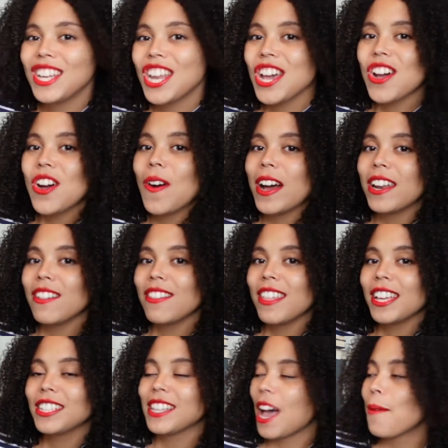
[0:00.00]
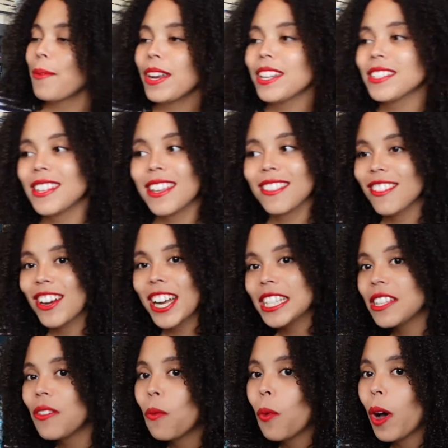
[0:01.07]
No, I don't think so. I'm going to say there
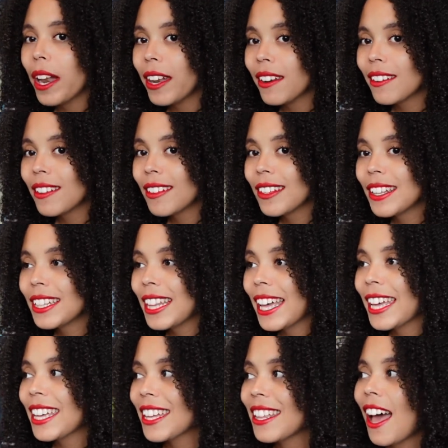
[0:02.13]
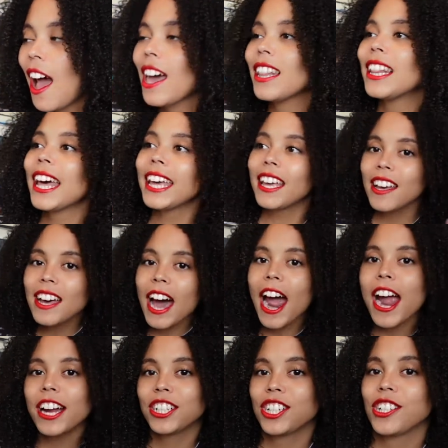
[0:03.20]
isn't one. Like, I like
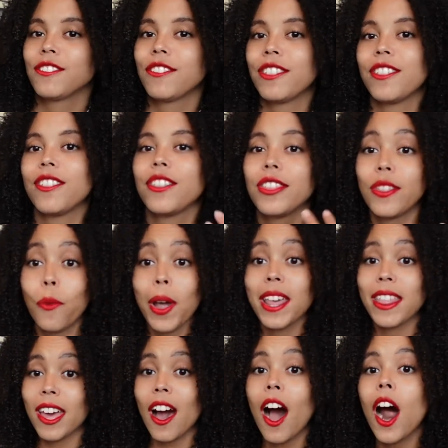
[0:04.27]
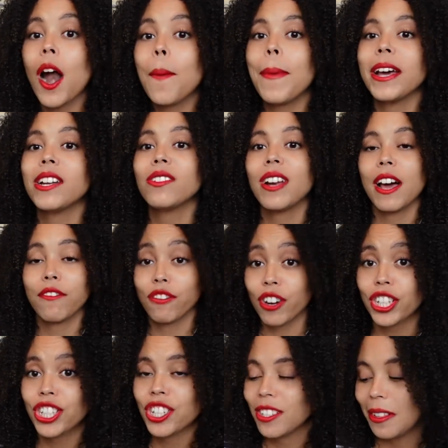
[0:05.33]
characters with the way they are, but I don't have
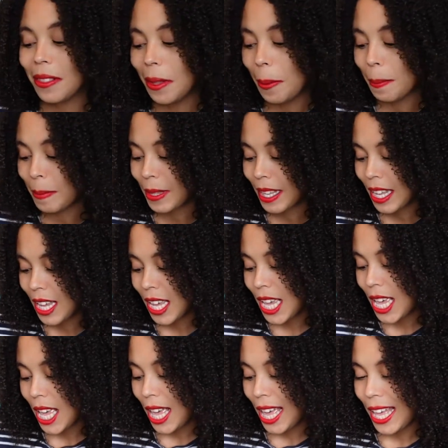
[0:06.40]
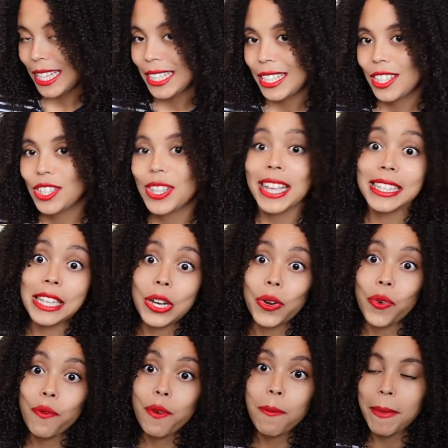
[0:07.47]
crushes on them. So that's a no
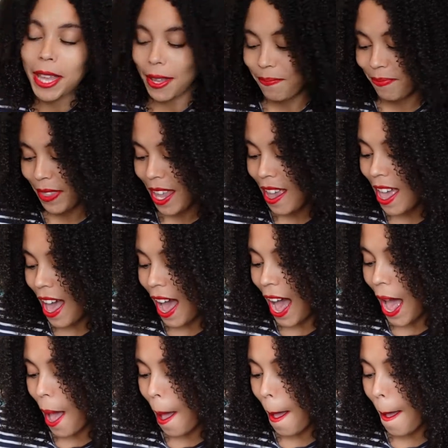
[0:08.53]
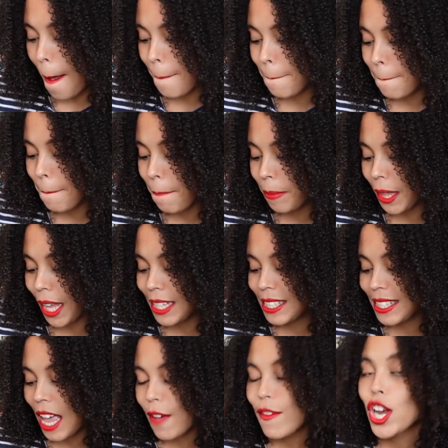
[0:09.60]
for me. Um,
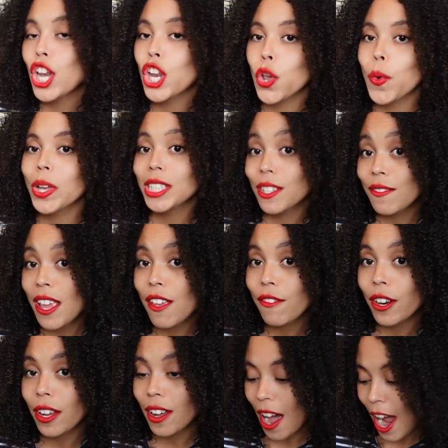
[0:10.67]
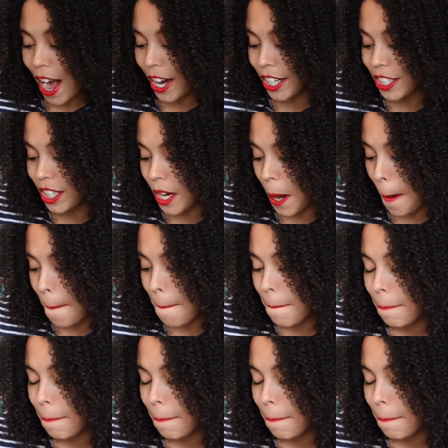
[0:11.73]
seven newest favourite character.